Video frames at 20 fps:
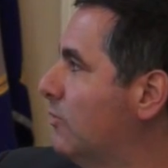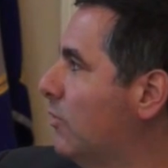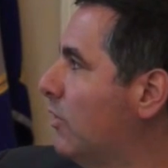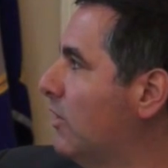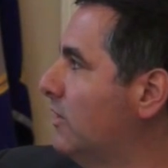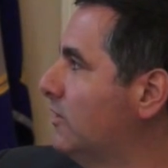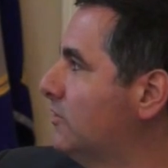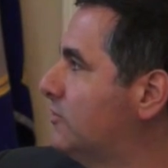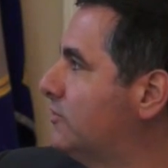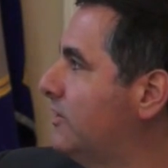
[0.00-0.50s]

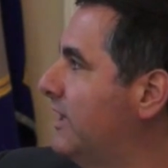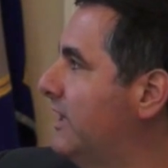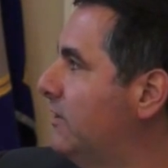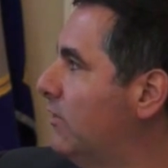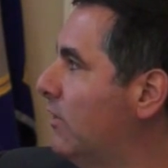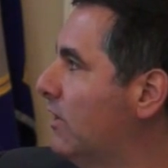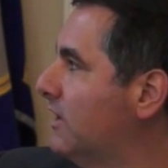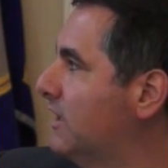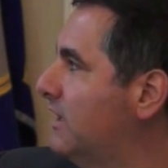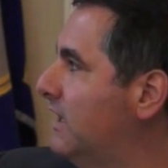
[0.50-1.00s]
World Trade
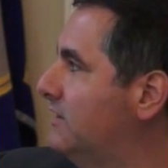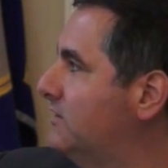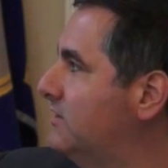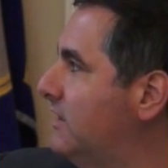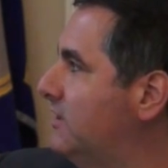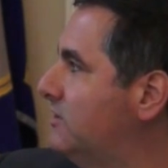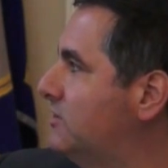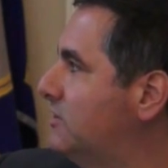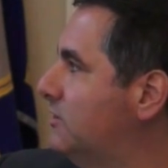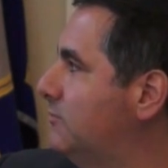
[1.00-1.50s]

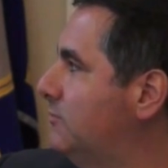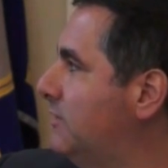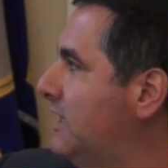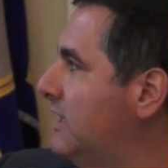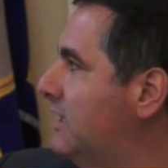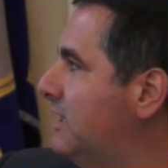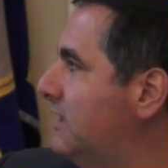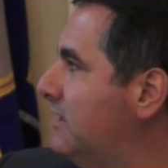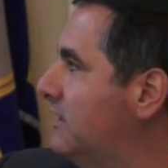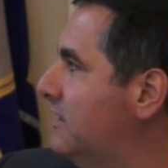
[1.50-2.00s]
Organization
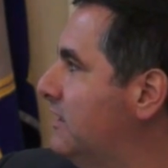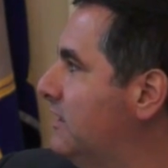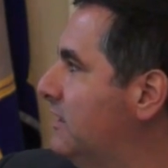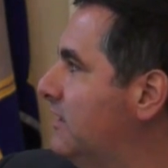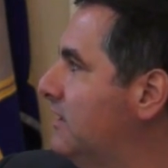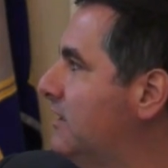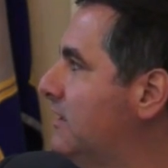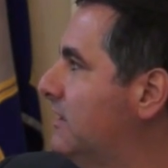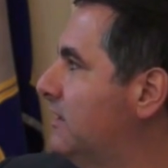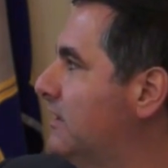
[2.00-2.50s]
meeting
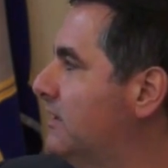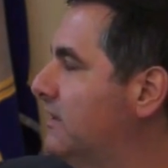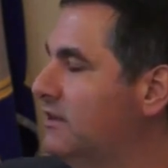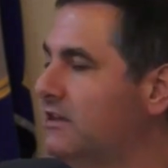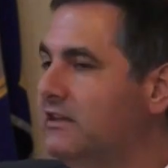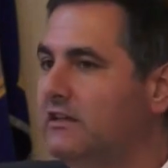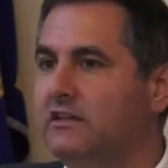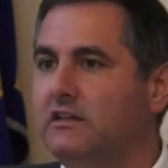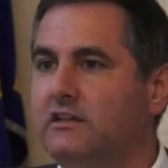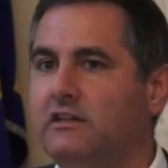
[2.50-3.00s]

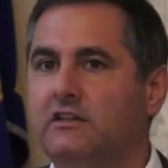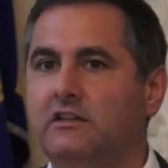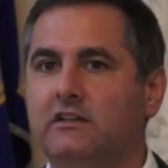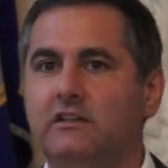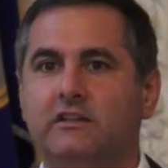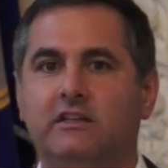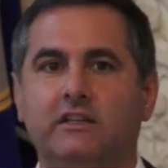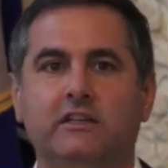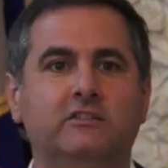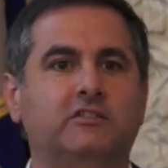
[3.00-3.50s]

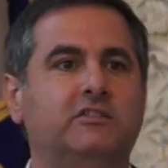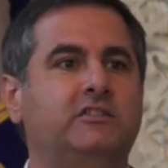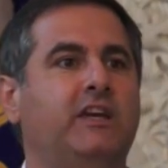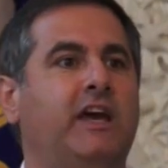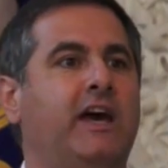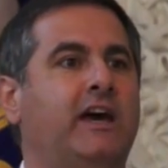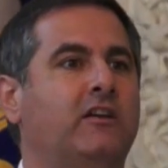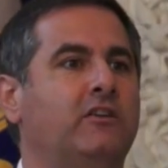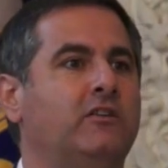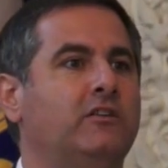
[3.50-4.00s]
in
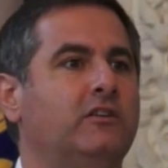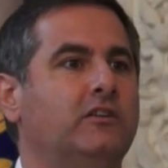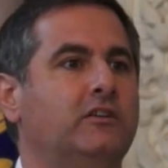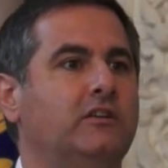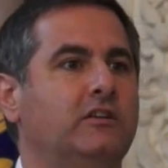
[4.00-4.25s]
Seattle.